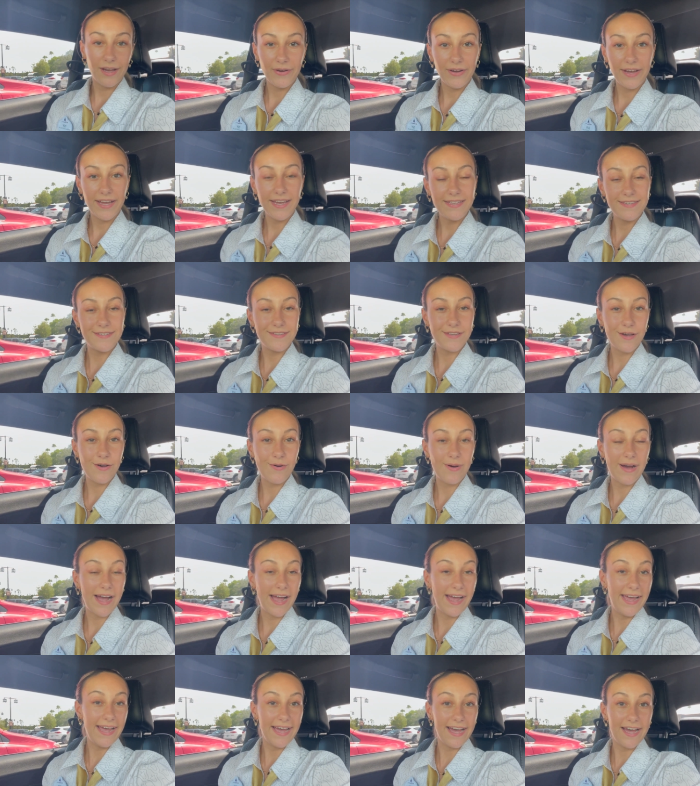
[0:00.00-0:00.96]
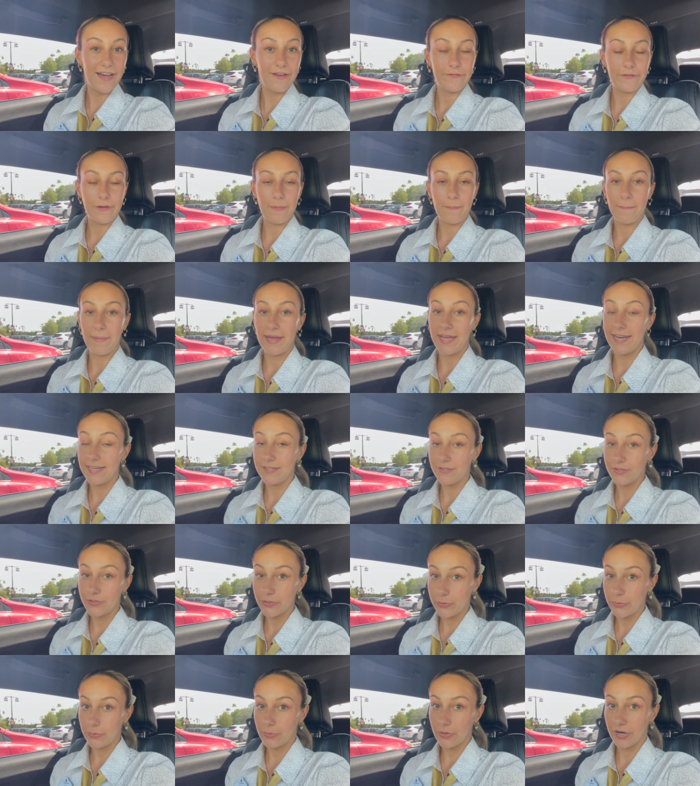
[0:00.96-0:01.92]
Okay, so I have made it
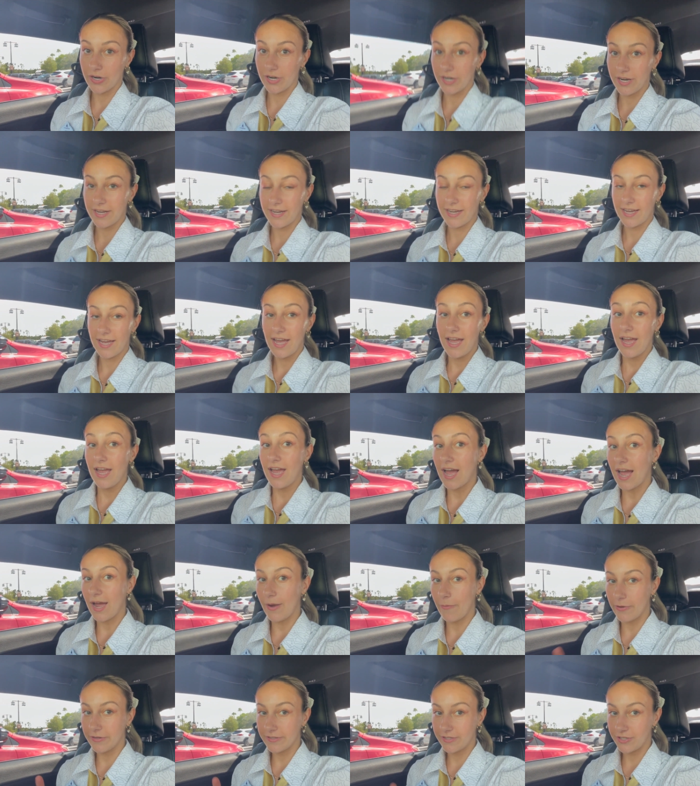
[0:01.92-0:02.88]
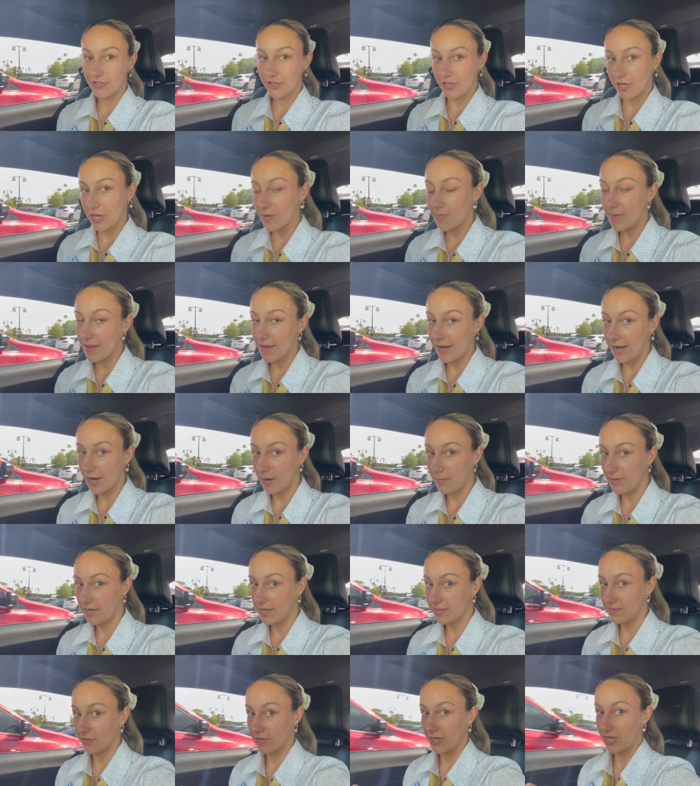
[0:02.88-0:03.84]
to work. I want to show you my hair
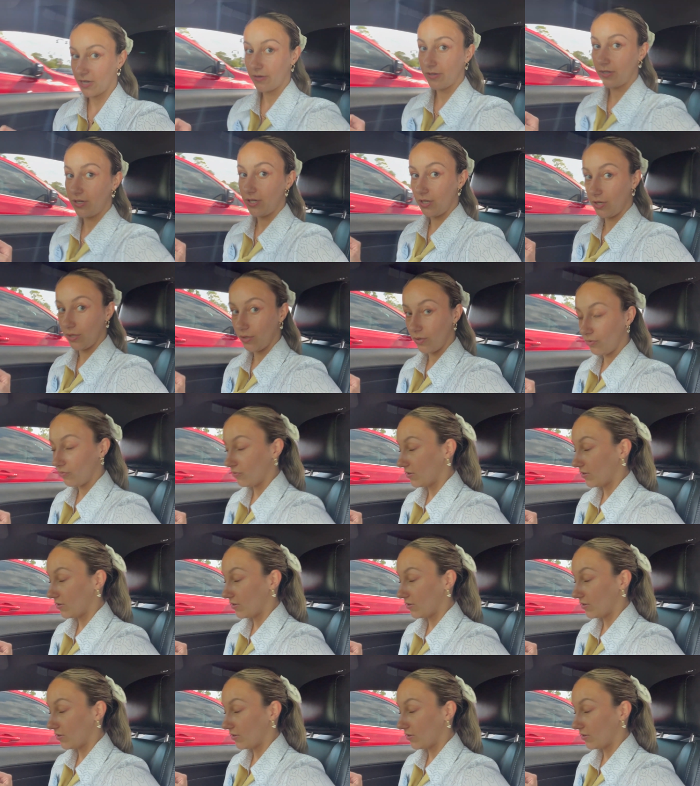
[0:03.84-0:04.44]
because look how cute,